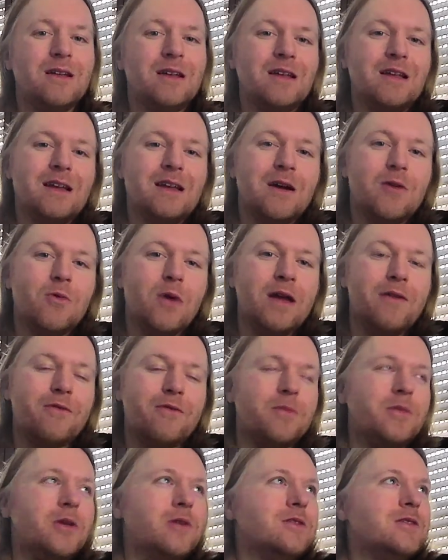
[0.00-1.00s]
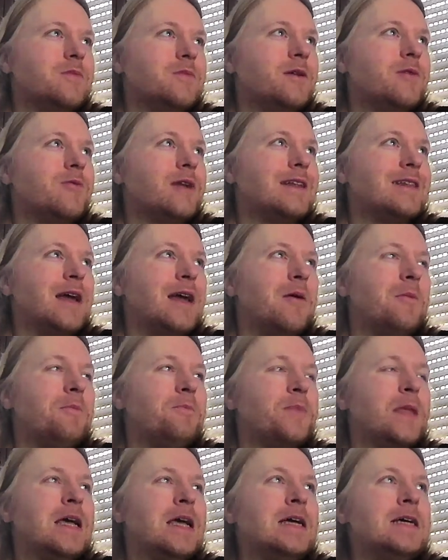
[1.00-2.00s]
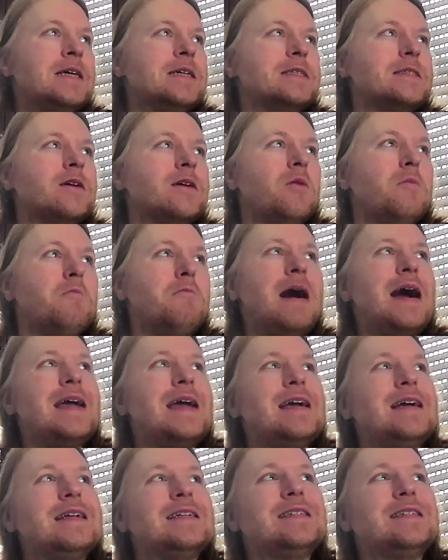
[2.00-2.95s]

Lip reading: away from YouTube right now. So my